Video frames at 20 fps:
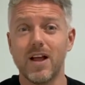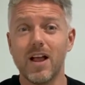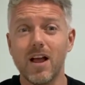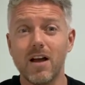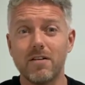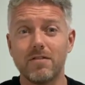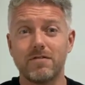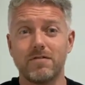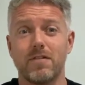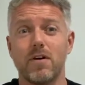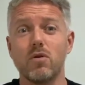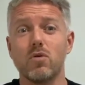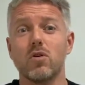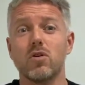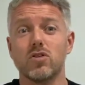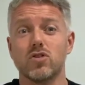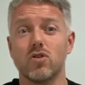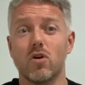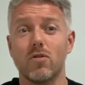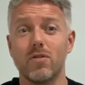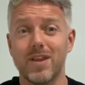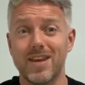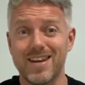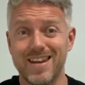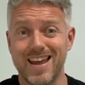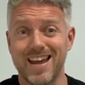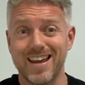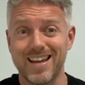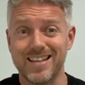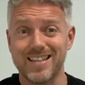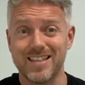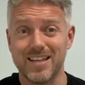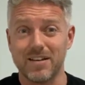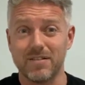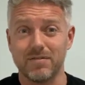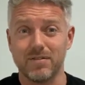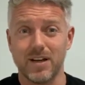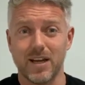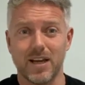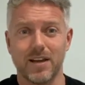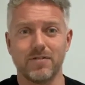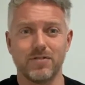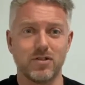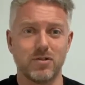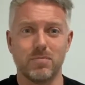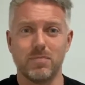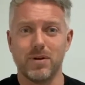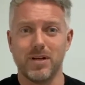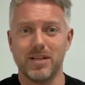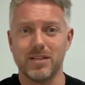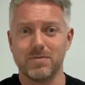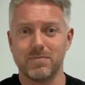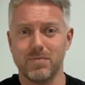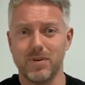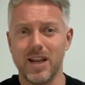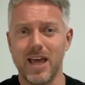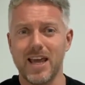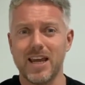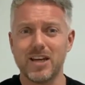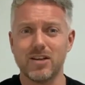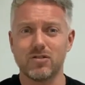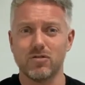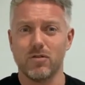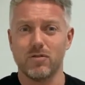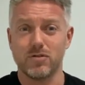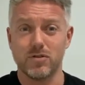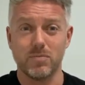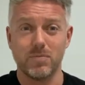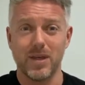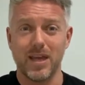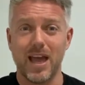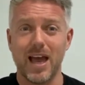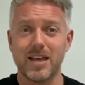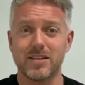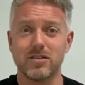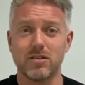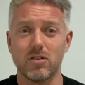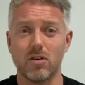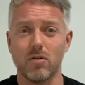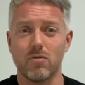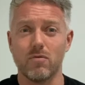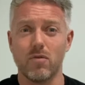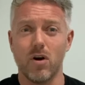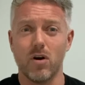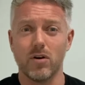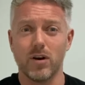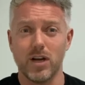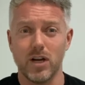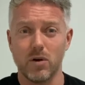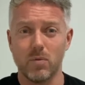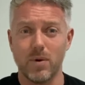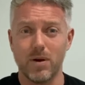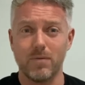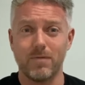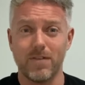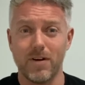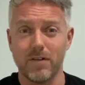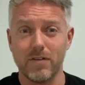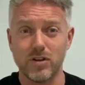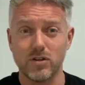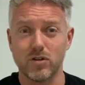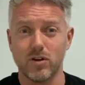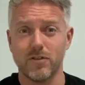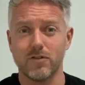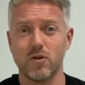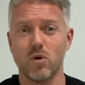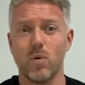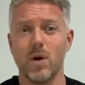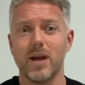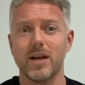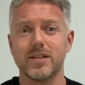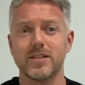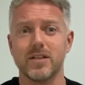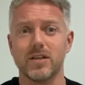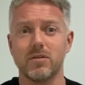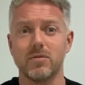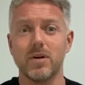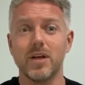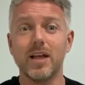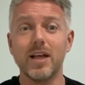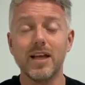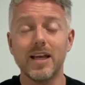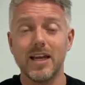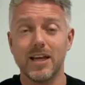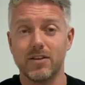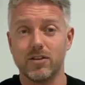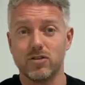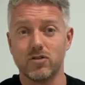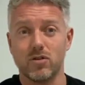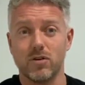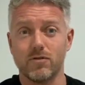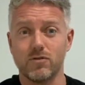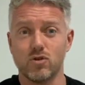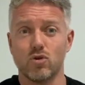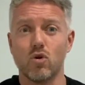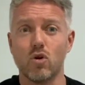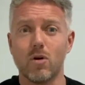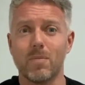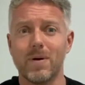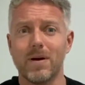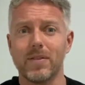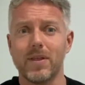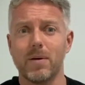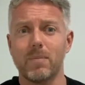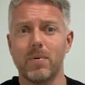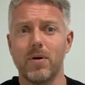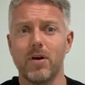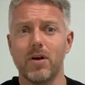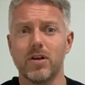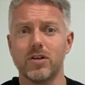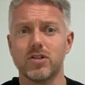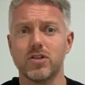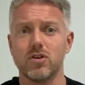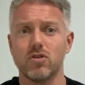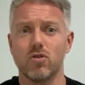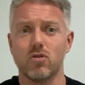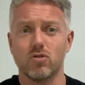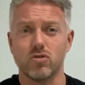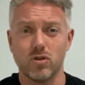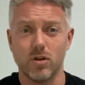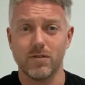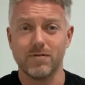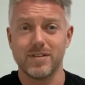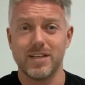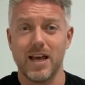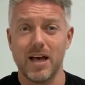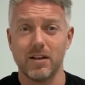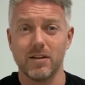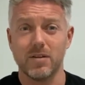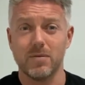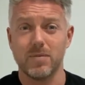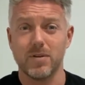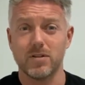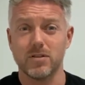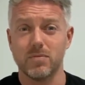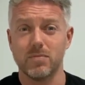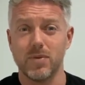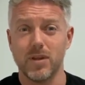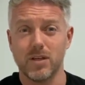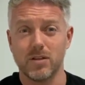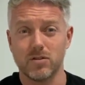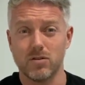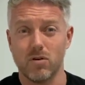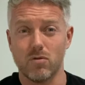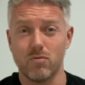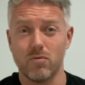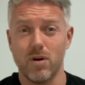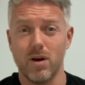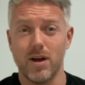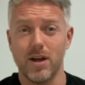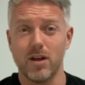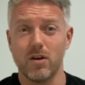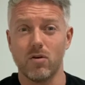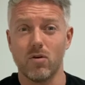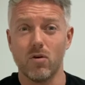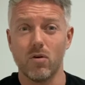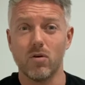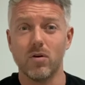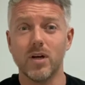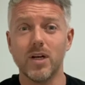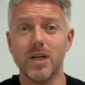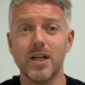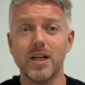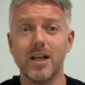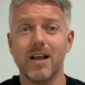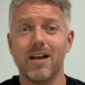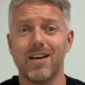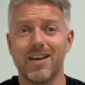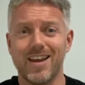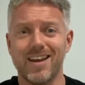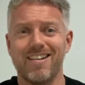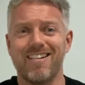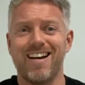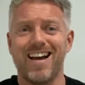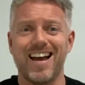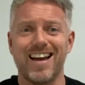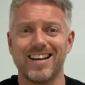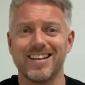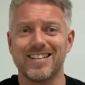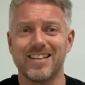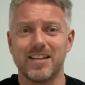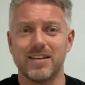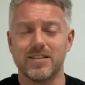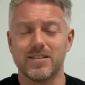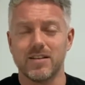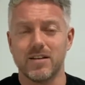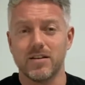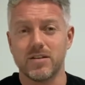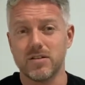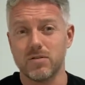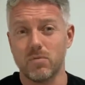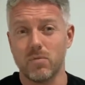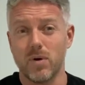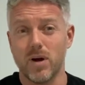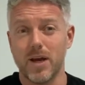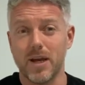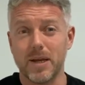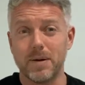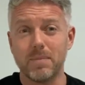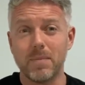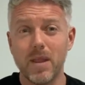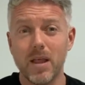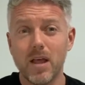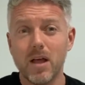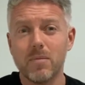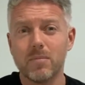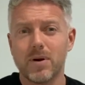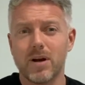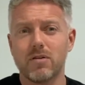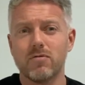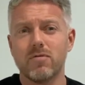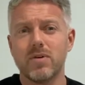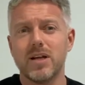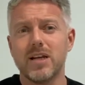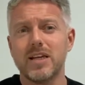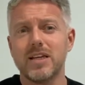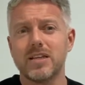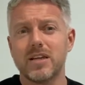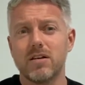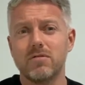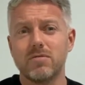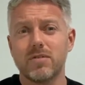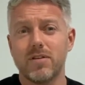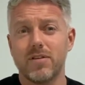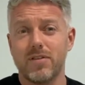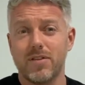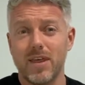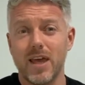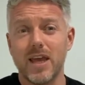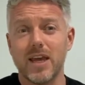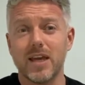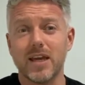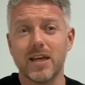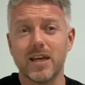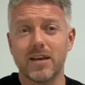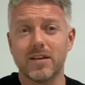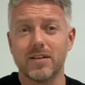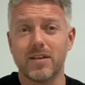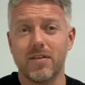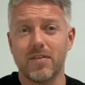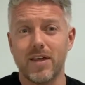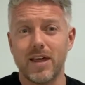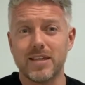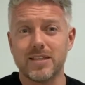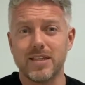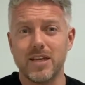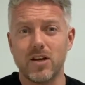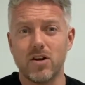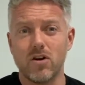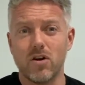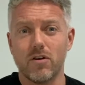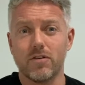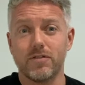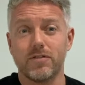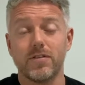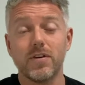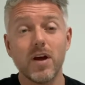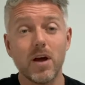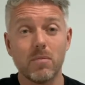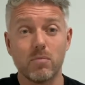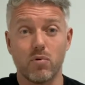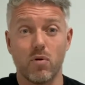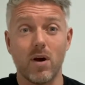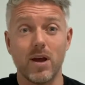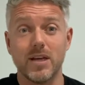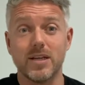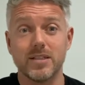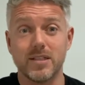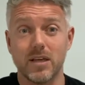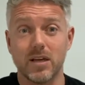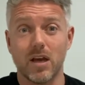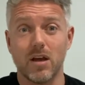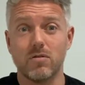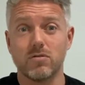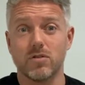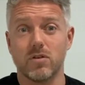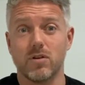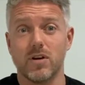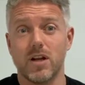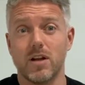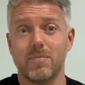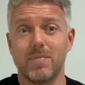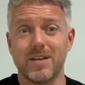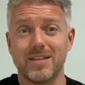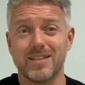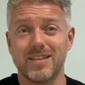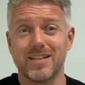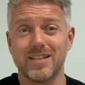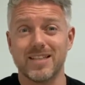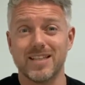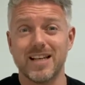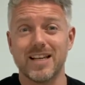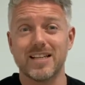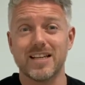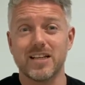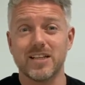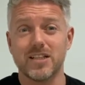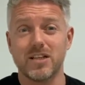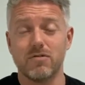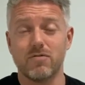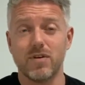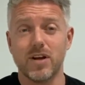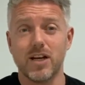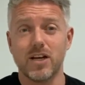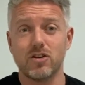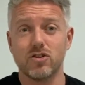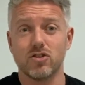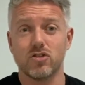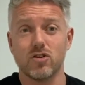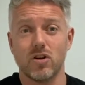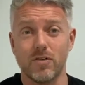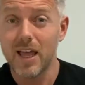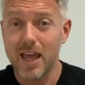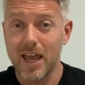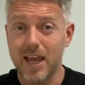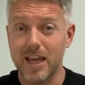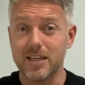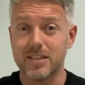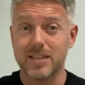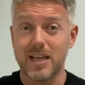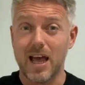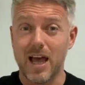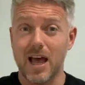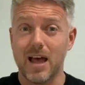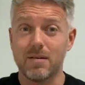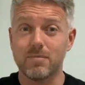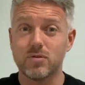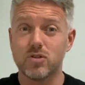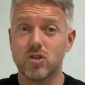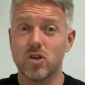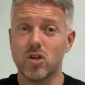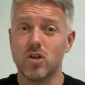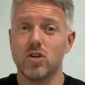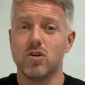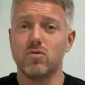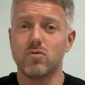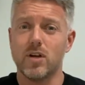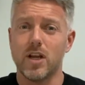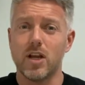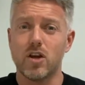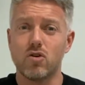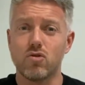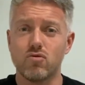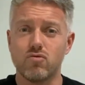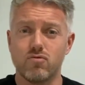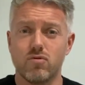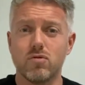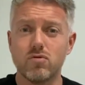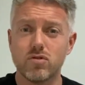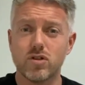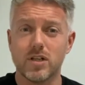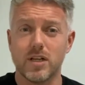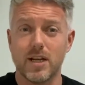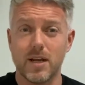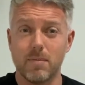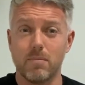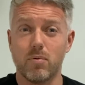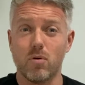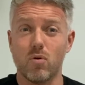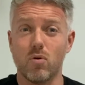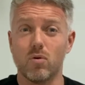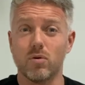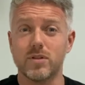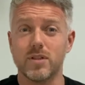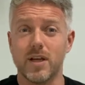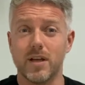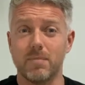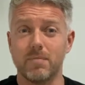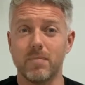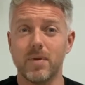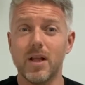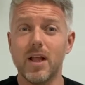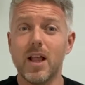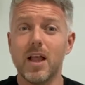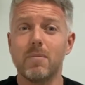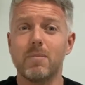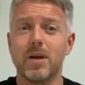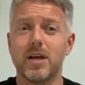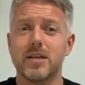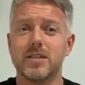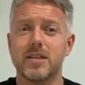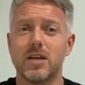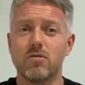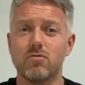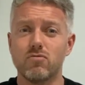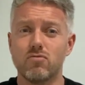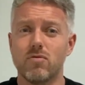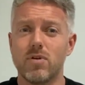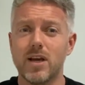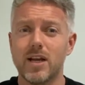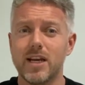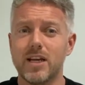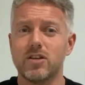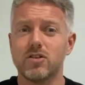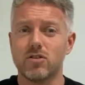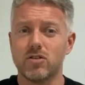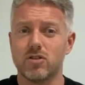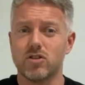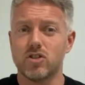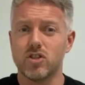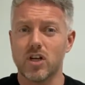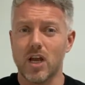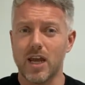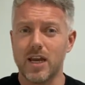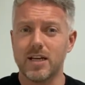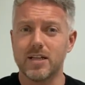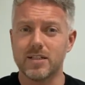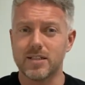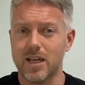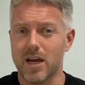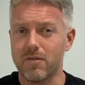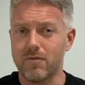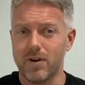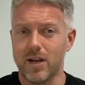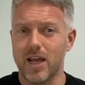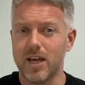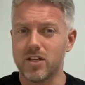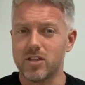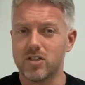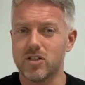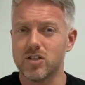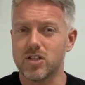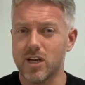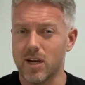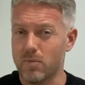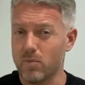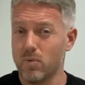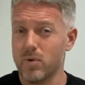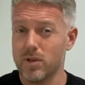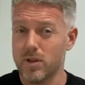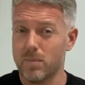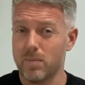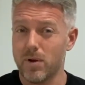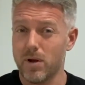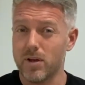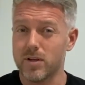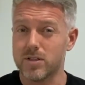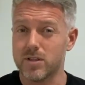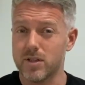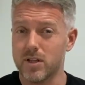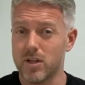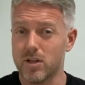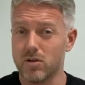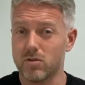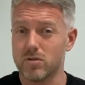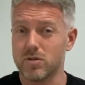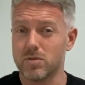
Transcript: focus on the negative. Like if somebody's late or if something hasn't gone wrong, you know, we're very sort of quick to either sort of talk about that person or sort of tell them that something's not right, or you know, act in a certain way. But I really don't think that there's enough praise that goes on in a business, and that actually really just sort of is absolutely crucially important, because it really does change that relationship with the person that you're